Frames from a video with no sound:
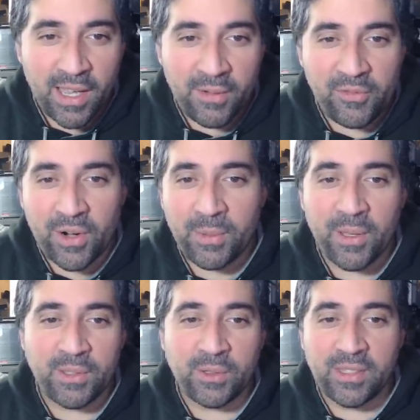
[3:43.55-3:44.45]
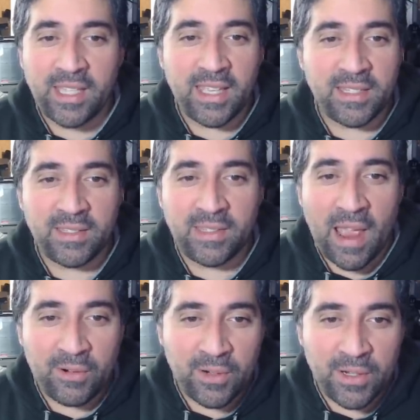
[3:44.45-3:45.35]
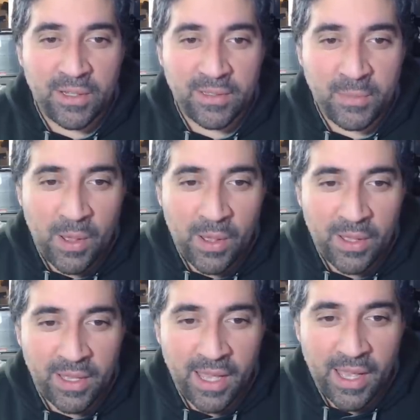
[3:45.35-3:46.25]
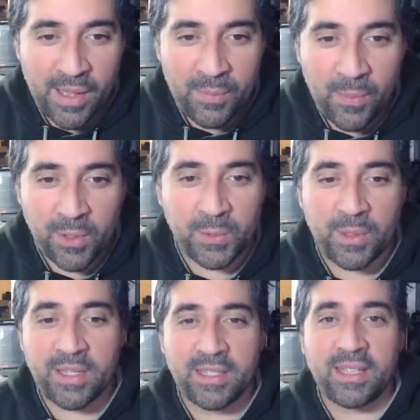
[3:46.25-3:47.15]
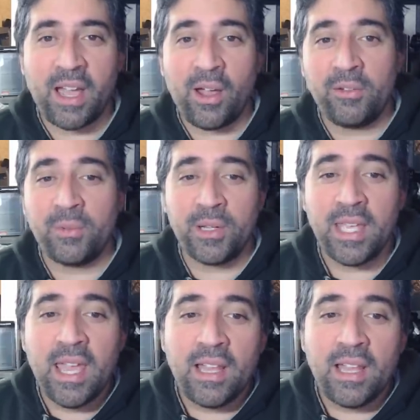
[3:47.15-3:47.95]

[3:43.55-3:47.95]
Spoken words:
Very Personal Skits, Darren Smart, Welsh Wonders. Hi everybody.